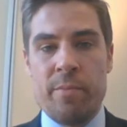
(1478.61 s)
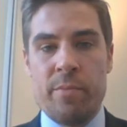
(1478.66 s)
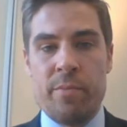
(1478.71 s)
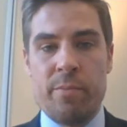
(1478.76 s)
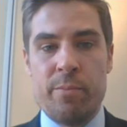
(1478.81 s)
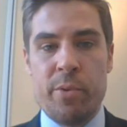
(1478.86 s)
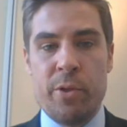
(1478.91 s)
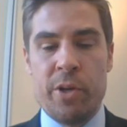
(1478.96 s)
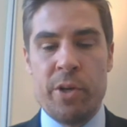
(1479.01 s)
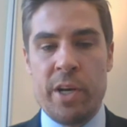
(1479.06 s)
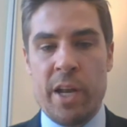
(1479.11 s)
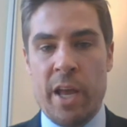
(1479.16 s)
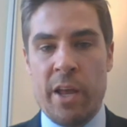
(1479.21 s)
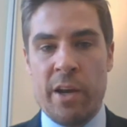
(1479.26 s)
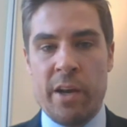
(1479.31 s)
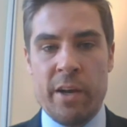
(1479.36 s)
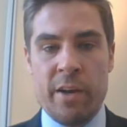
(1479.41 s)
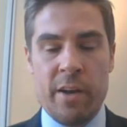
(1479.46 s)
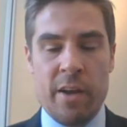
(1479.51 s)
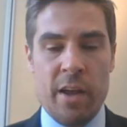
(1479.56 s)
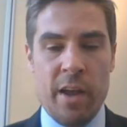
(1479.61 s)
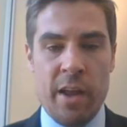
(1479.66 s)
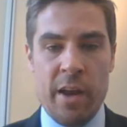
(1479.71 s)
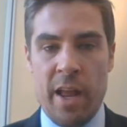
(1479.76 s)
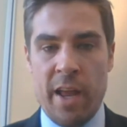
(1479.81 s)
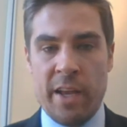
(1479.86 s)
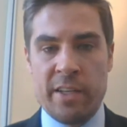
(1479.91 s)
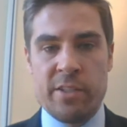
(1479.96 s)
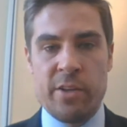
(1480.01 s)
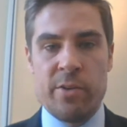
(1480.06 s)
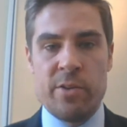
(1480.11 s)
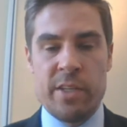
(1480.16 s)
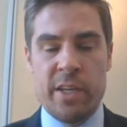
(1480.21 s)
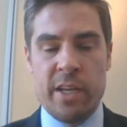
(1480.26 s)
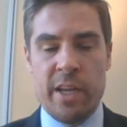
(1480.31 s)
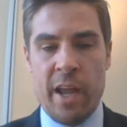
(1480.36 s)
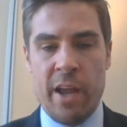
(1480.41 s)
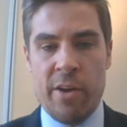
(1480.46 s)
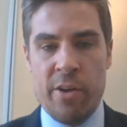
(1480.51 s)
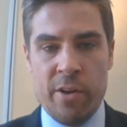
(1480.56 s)
building on an
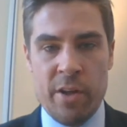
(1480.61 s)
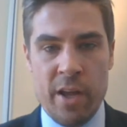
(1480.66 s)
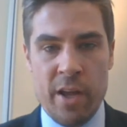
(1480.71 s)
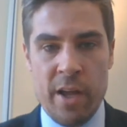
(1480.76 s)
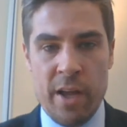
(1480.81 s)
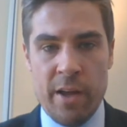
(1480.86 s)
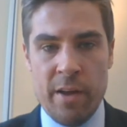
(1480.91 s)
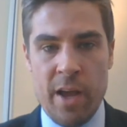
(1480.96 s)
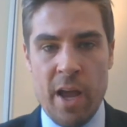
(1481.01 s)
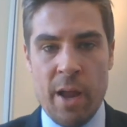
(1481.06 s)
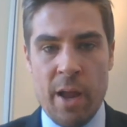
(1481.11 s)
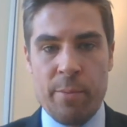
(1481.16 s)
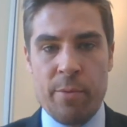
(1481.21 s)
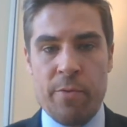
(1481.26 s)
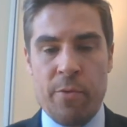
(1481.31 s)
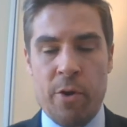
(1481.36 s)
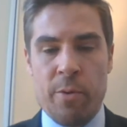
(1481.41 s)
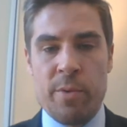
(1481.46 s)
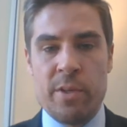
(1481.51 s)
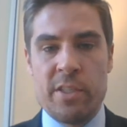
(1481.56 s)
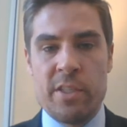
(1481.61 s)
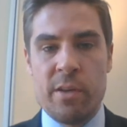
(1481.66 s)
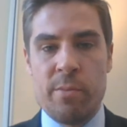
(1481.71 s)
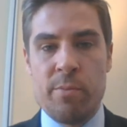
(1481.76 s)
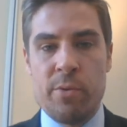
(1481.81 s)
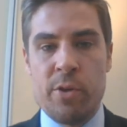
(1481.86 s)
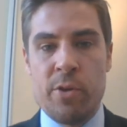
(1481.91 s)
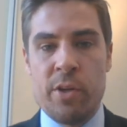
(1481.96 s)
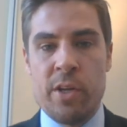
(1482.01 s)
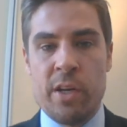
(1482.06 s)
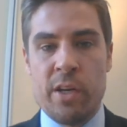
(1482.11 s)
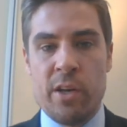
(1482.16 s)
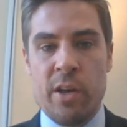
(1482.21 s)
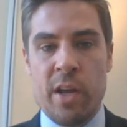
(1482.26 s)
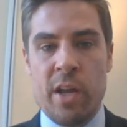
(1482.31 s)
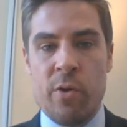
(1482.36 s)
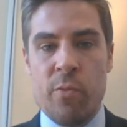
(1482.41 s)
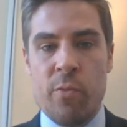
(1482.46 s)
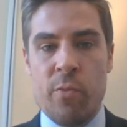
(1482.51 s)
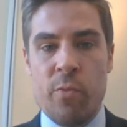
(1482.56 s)
exascale high performance computing,
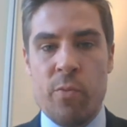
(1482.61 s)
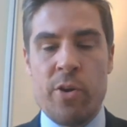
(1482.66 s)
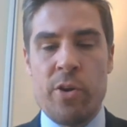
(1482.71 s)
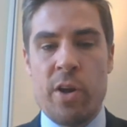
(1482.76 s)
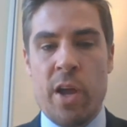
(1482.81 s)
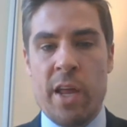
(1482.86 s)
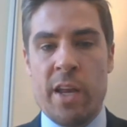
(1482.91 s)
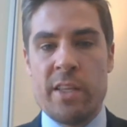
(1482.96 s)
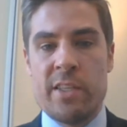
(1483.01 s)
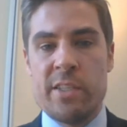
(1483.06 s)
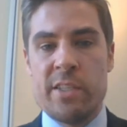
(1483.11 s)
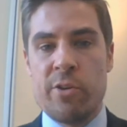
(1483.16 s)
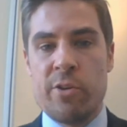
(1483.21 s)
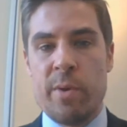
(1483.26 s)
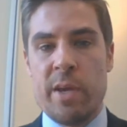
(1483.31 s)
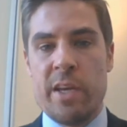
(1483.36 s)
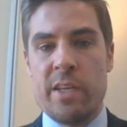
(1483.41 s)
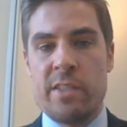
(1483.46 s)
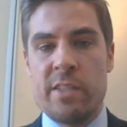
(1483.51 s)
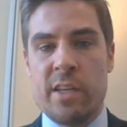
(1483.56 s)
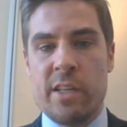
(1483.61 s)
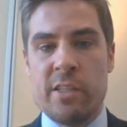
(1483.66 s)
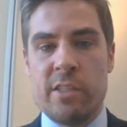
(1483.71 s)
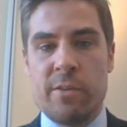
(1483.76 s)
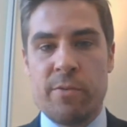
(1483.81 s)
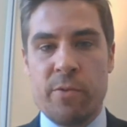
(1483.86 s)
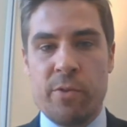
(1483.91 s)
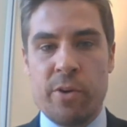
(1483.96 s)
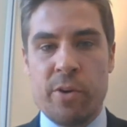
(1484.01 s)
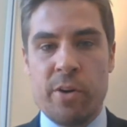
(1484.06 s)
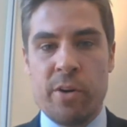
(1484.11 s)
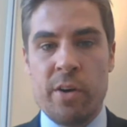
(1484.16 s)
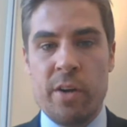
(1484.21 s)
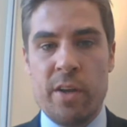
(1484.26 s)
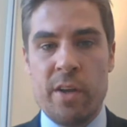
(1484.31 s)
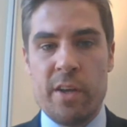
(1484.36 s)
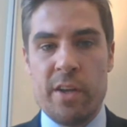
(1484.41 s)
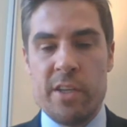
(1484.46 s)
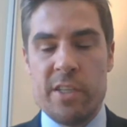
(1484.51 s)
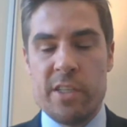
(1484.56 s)
and whether or not it still makes sense
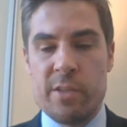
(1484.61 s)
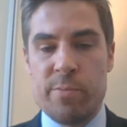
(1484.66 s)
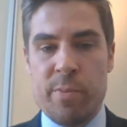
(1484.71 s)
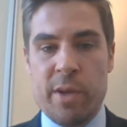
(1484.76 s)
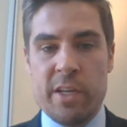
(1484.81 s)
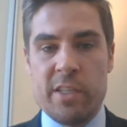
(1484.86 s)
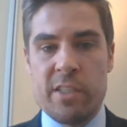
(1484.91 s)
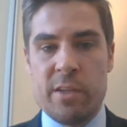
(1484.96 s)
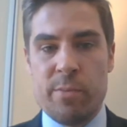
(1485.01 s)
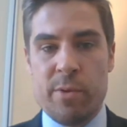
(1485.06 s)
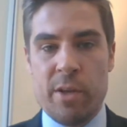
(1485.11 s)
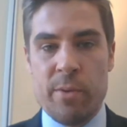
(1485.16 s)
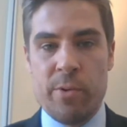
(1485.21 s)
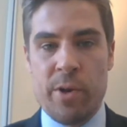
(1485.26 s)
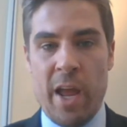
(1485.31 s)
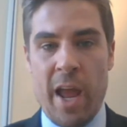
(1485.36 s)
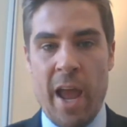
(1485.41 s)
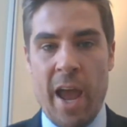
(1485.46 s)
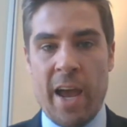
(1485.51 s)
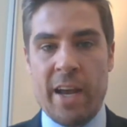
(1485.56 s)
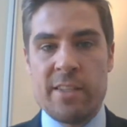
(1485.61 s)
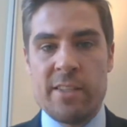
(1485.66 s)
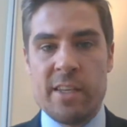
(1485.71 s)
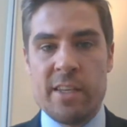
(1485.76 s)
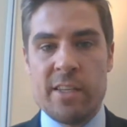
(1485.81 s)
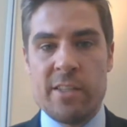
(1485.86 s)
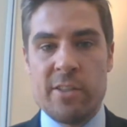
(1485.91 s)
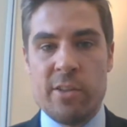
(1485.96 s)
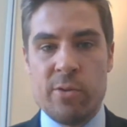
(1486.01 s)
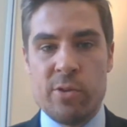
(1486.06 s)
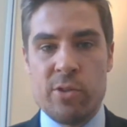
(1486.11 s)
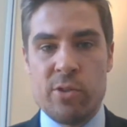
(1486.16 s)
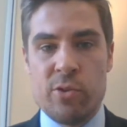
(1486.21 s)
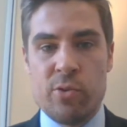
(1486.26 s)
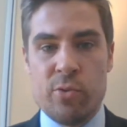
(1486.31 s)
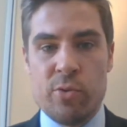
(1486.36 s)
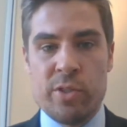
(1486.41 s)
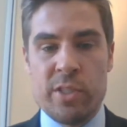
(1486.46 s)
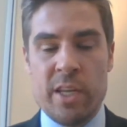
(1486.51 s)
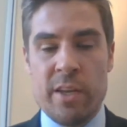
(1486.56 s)
for SMIC to be able to access those
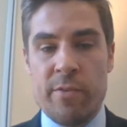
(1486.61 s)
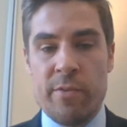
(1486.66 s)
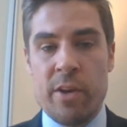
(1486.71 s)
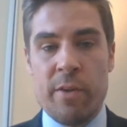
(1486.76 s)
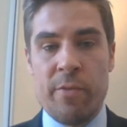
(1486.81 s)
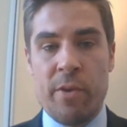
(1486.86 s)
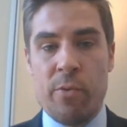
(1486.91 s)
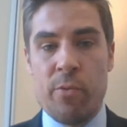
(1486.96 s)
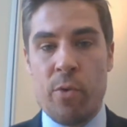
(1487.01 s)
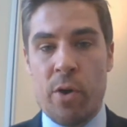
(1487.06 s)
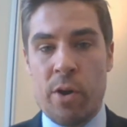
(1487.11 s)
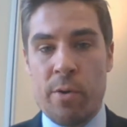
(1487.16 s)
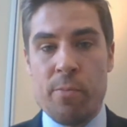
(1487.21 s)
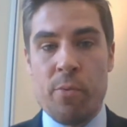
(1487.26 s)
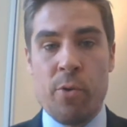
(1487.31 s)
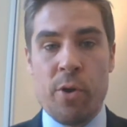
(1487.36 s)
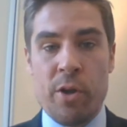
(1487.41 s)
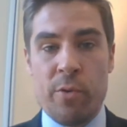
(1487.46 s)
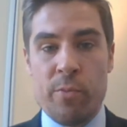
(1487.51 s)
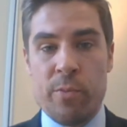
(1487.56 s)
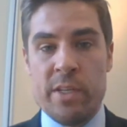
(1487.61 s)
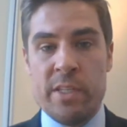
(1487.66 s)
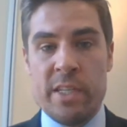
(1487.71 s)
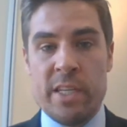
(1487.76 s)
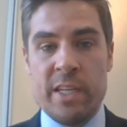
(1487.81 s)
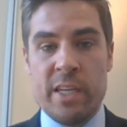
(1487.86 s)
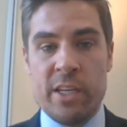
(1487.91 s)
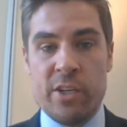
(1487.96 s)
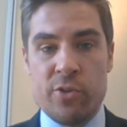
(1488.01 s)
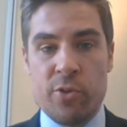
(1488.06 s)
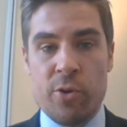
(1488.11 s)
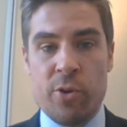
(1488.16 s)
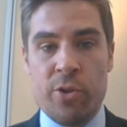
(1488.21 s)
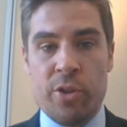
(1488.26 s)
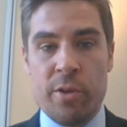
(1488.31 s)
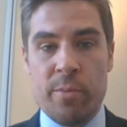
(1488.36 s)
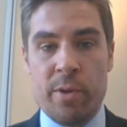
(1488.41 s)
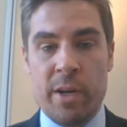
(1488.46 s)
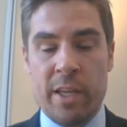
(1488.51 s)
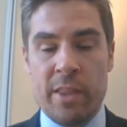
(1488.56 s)
tools, even if at one point we decontrolled them.
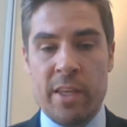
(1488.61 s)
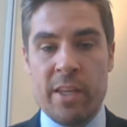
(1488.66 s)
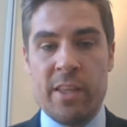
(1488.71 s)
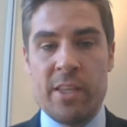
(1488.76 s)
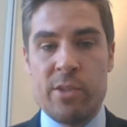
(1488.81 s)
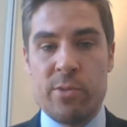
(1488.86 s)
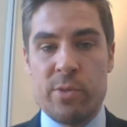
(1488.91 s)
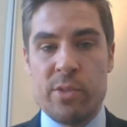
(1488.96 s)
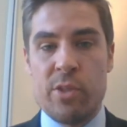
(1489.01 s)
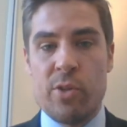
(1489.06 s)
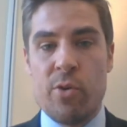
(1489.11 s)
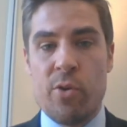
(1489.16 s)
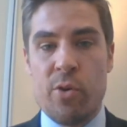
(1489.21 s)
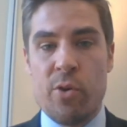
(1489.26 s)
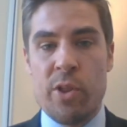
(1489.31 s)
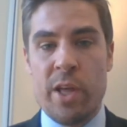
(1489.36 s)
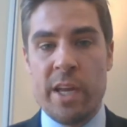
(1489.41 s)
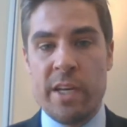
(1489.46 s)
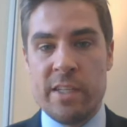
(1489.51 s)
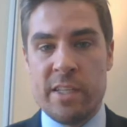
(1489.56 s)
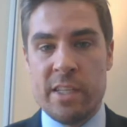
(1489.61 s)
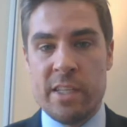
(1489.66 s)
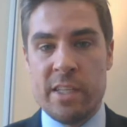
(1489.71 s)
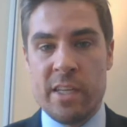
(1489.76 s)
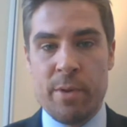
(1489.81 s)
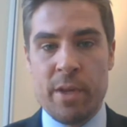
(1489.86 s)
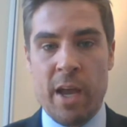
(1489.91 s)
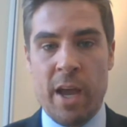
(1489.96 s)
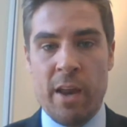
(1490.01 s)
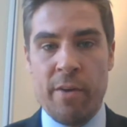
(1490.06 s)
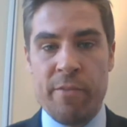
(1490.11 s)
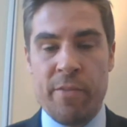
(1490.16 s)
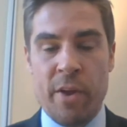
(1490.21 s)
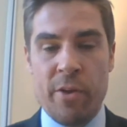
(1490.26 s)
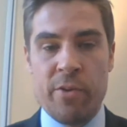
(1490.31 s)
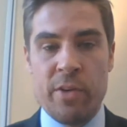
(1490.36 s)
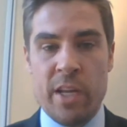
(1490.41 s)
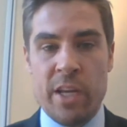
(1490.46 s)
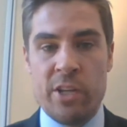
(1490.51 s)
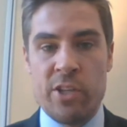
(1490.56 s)
And I think this was the whole idea
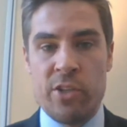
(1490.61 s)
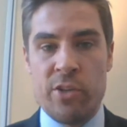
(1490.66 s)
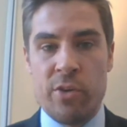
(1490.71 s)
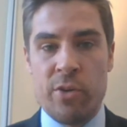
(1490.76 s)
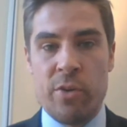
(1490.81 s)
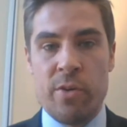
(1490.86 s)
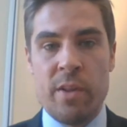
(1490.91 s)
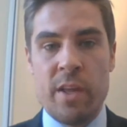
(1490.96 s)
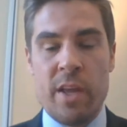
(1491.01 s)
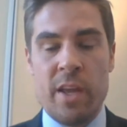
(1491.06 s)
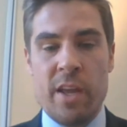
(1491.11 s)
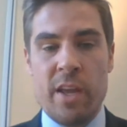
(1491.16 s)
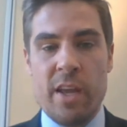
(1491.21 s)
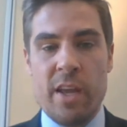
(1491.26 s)
behind foundational.